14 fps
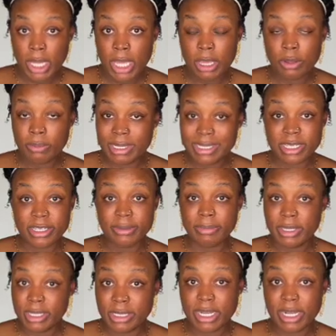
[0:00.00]
He will be asleep
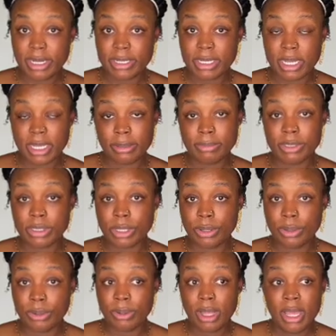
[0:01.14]
the entire time.
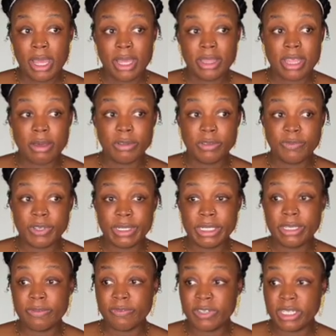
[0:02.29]
So that was very
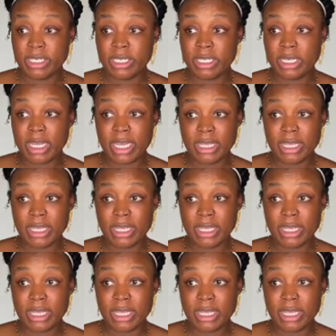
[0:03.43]
convenient.